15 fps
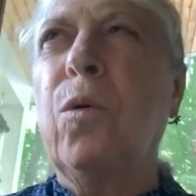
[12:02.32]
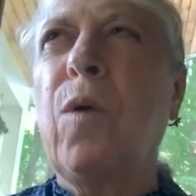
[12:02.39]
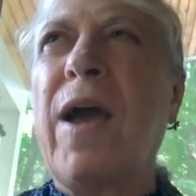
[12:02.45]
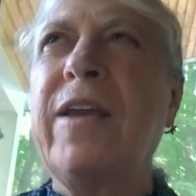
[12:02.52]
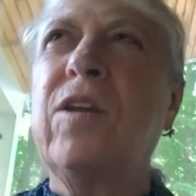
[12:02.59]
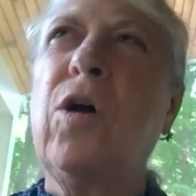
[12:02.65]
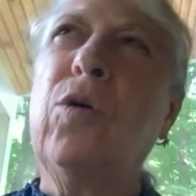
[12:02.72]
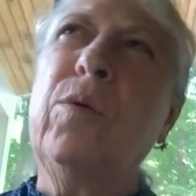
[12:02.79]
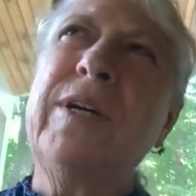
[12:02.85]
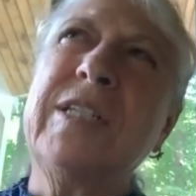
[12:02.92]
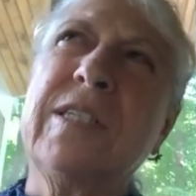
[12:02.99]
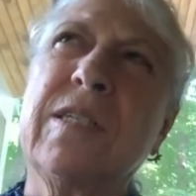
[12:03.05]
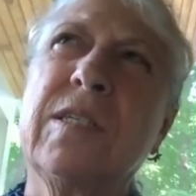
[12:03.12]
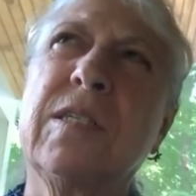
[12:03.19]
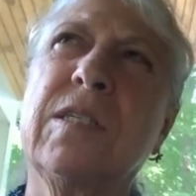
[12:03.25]
I know
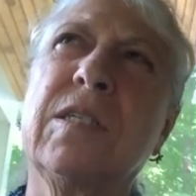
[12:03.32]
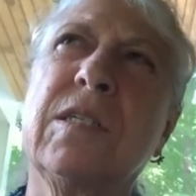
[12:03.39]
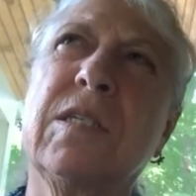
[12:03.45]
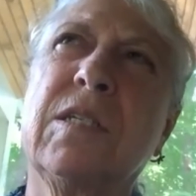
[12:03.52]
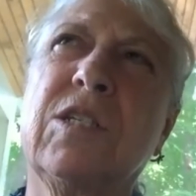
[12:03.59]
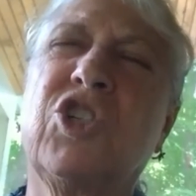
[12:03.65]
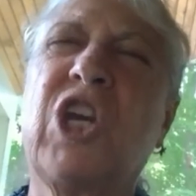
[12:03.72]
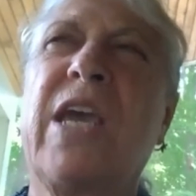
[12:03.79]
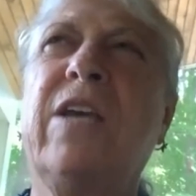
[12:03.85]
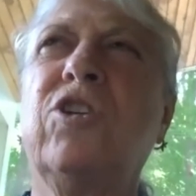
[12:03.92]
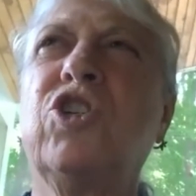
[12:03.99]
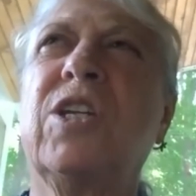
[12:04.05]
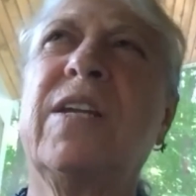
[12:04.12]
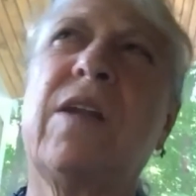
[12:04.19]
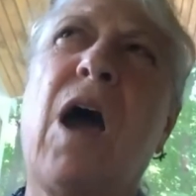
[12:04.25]
it's
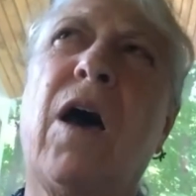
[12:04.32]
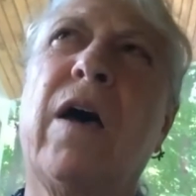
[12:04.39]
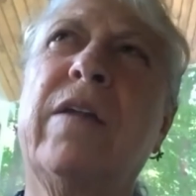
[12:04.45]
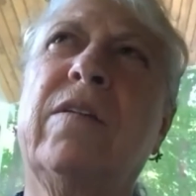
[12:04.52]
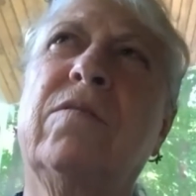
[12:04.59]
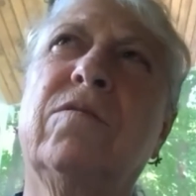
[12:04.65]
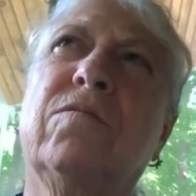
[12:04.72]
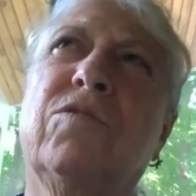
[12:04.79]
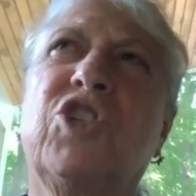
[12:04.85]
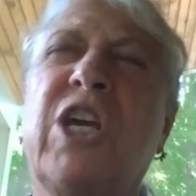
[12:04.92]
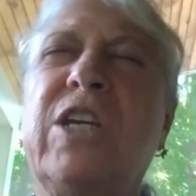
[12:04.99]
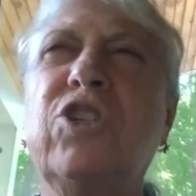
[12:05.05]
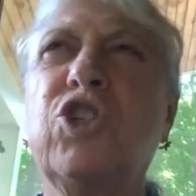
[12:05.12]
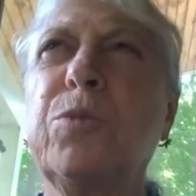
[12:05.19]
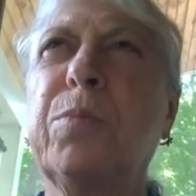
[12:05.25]

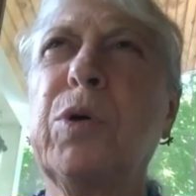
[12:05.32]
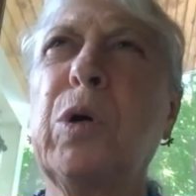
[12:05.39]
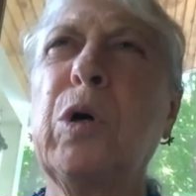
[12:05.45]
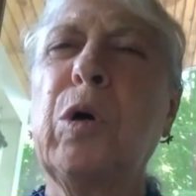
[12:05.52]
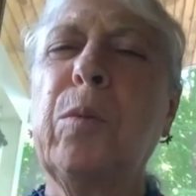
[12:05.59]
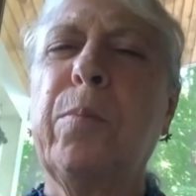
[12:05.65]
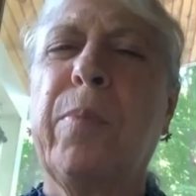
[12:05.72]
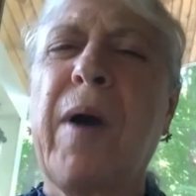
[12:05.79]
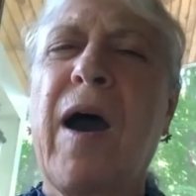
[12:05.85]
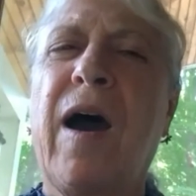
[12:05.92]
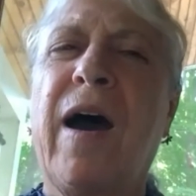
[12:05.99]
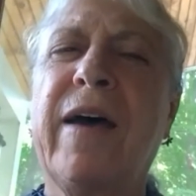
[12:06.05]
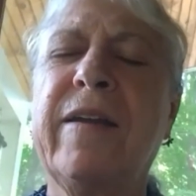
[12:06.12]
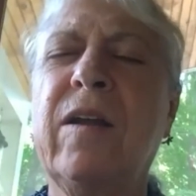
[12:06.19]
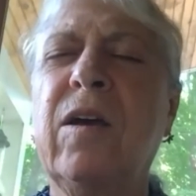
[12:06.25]
non-changeable,
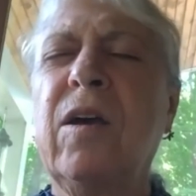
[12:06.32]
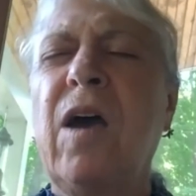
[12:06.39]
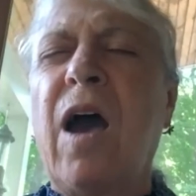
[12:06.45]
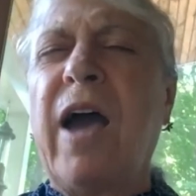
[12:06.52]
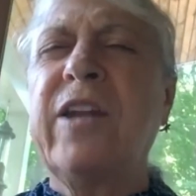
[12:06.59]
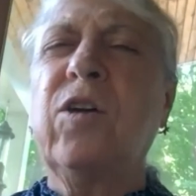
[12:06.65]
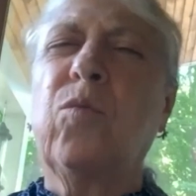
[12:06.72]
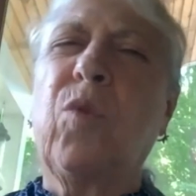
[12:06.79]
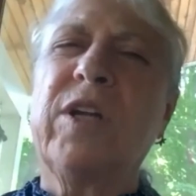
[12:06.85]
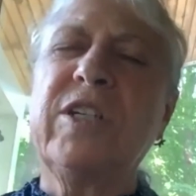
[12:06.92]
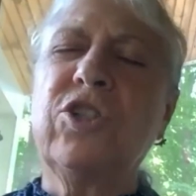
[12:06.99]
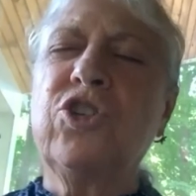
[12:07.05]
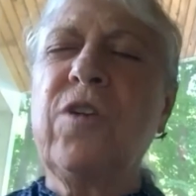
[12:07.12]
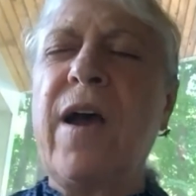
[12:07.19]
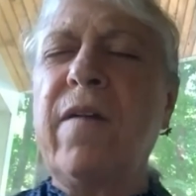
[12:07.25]
but I don't want
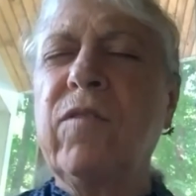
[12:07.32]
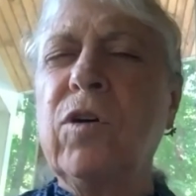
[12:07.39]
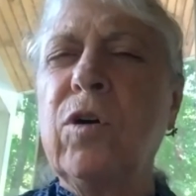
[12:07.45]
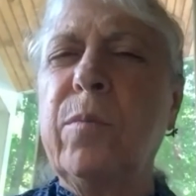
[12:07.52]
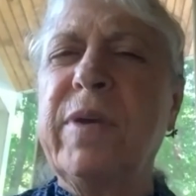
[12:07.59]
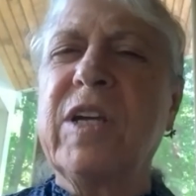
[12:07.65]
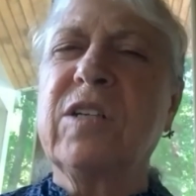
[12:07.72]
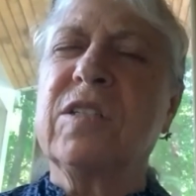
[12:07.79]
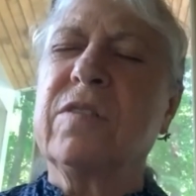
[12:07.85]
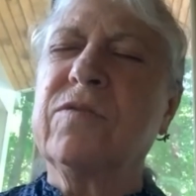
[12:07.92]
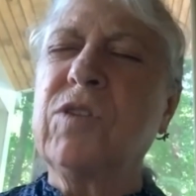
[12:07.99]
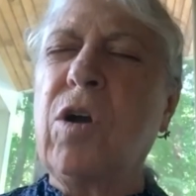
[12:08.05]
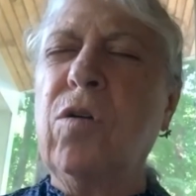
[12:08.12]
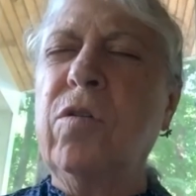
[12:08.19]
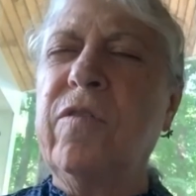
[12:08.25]
to travel because of
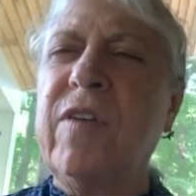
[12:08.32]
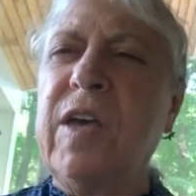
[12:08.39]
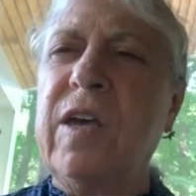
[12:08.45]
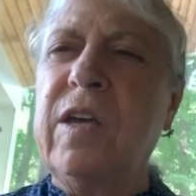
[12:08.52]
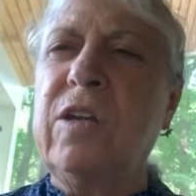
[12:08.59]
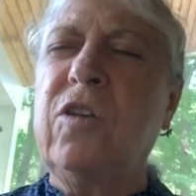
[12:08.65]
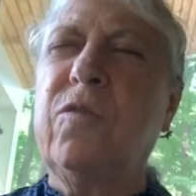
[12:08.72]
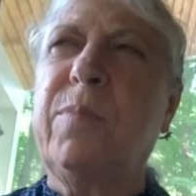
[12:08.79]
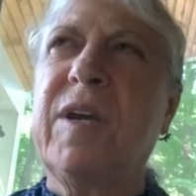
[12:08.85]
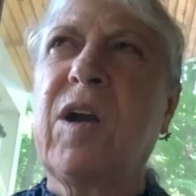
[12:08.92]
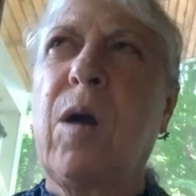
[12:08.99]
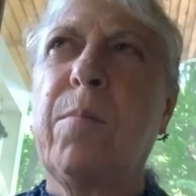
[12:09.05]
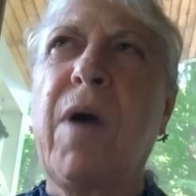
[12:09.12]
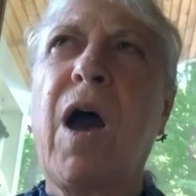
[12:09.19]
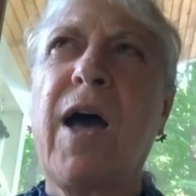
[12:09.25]
COVID, you've
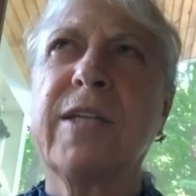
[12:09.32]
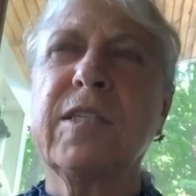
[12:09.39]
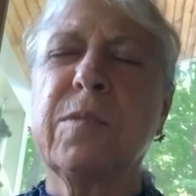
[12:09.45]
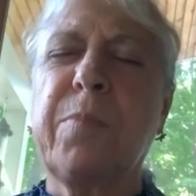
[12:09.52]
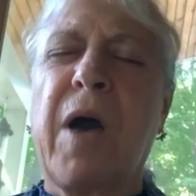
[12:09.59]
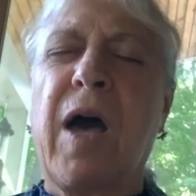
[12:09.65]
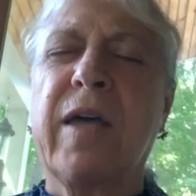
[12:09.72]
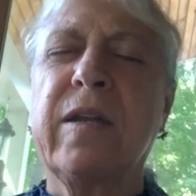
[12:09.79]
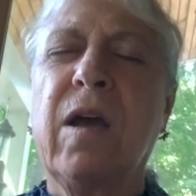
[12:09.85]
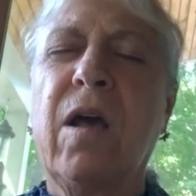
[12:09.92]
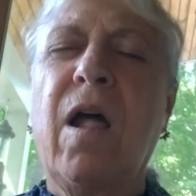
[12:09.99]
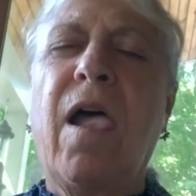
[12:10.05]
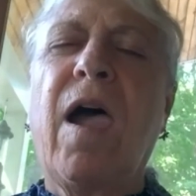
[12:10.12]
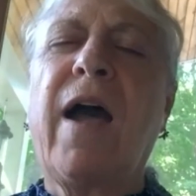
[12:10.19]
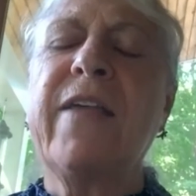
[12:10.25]
become a hotspot.
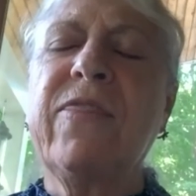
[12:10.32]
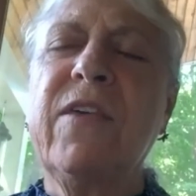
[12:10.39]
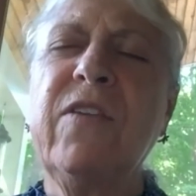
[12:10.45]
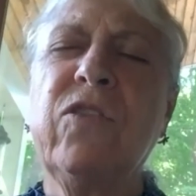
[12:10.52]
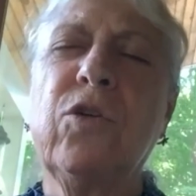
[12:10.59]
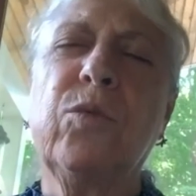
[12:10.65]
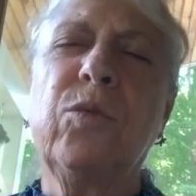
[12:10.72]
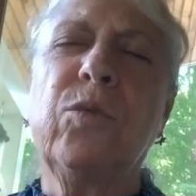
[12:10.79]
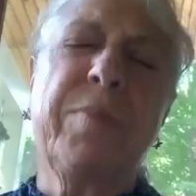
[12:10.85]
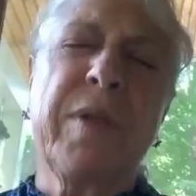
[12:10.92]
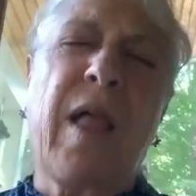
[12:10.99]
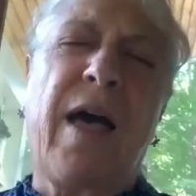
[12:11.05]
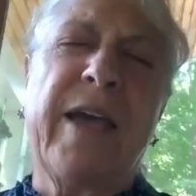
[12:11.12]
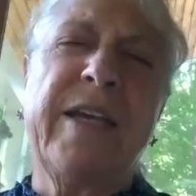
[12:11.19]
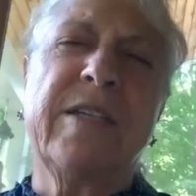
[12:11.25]
I think the
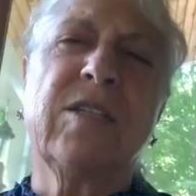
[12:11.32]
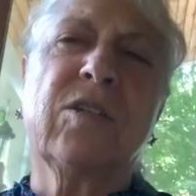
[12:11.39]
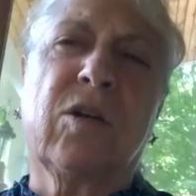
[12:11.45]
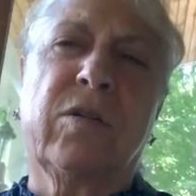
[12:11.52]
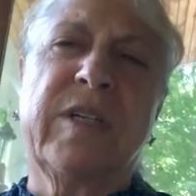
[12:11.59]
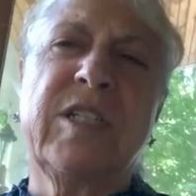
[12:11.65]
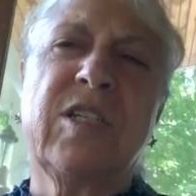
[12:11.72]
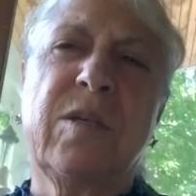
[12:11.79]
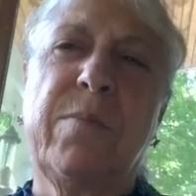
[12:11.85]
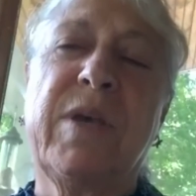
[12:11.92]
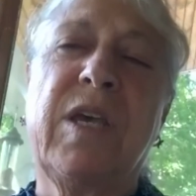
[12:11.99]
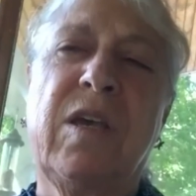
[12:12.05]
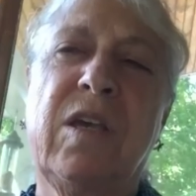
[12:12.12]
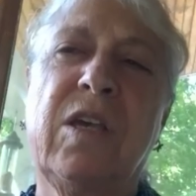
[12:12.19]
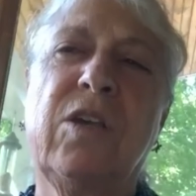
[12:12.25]
reply is going to
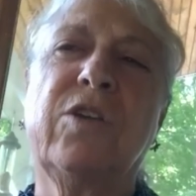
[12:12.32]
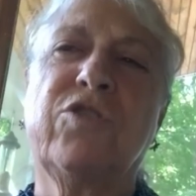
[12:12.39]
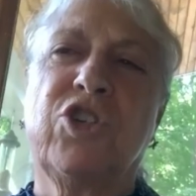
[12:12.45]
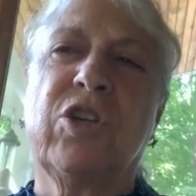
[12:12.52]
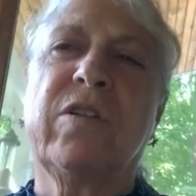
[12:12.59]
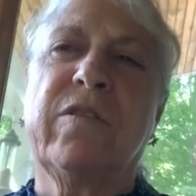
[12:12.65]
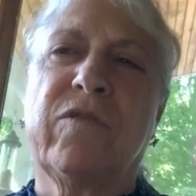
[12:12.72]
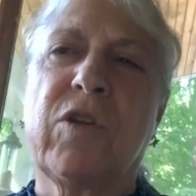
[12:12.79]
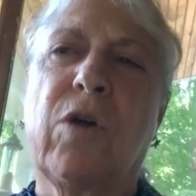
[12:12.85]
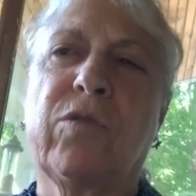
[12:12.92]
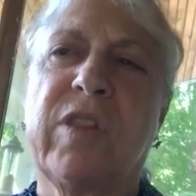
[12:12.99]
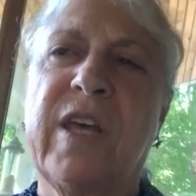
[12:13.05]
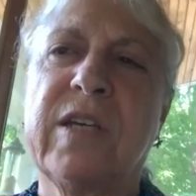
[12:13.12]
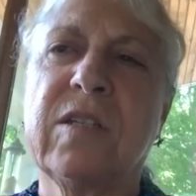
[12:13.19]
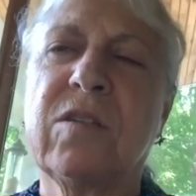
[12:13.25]
be, you should have
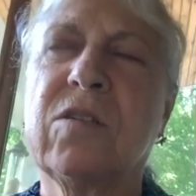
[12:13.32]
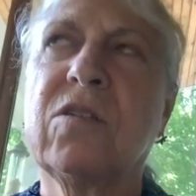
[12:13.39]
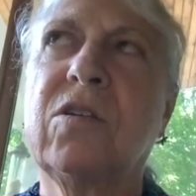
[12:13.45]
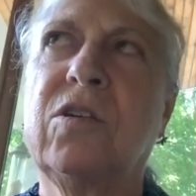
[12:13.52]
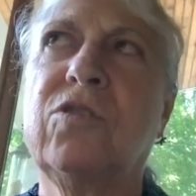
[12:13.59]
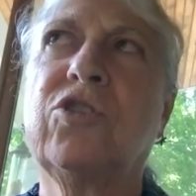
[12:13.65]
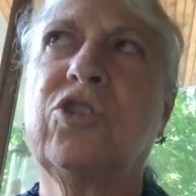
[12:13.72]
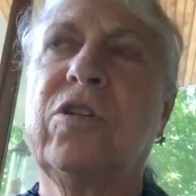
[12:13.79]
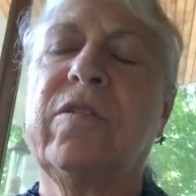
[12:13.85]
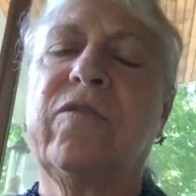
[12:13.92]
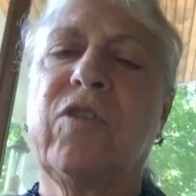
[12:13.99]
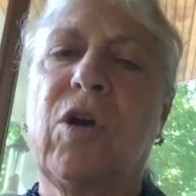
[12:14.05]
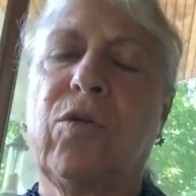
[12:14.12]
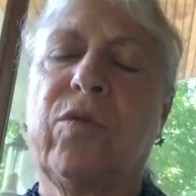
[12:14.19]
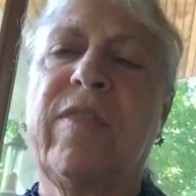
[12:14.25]
known this. You should have
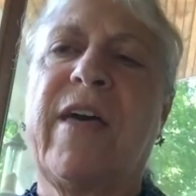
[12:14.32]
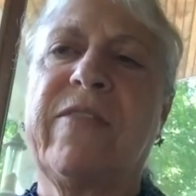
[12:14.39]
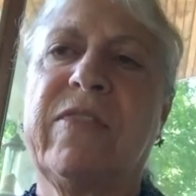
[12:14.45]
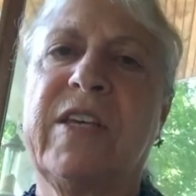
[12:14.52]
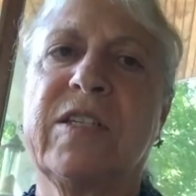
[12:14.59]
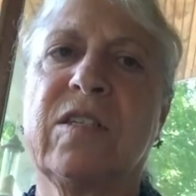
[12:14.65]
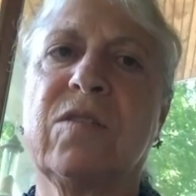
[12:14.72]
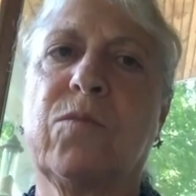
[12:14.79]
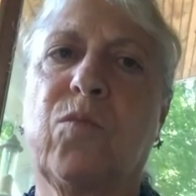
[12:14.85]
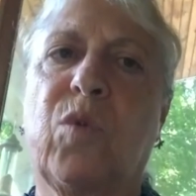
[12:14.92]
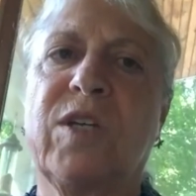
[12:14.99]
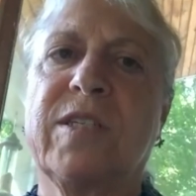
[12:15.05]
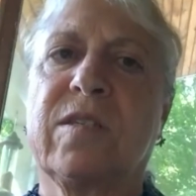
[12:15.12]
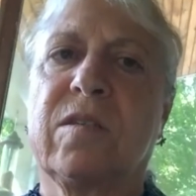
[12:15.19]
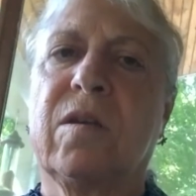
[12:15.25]
known that this
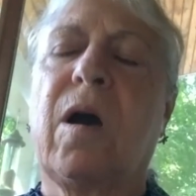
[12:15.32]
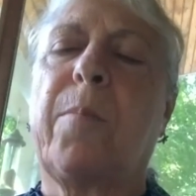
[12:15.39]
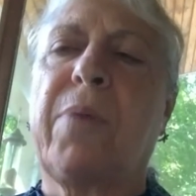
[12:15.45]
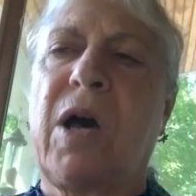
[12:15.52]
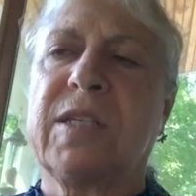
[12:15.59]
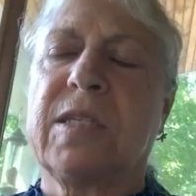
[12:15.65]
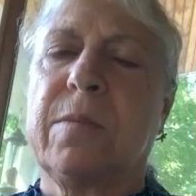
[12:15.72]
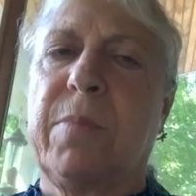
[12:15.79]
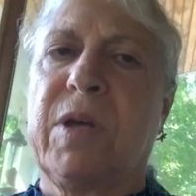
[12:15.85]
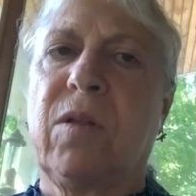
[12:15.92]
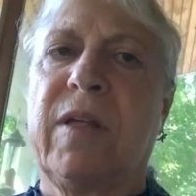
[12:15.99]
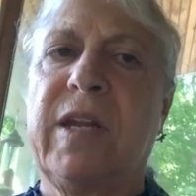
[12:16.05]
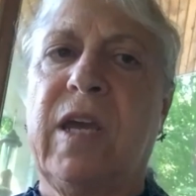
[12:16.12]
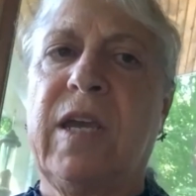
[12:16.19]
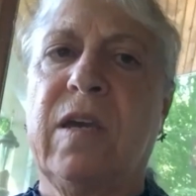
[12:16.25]
was a
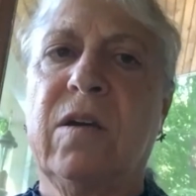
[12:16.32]
possibility.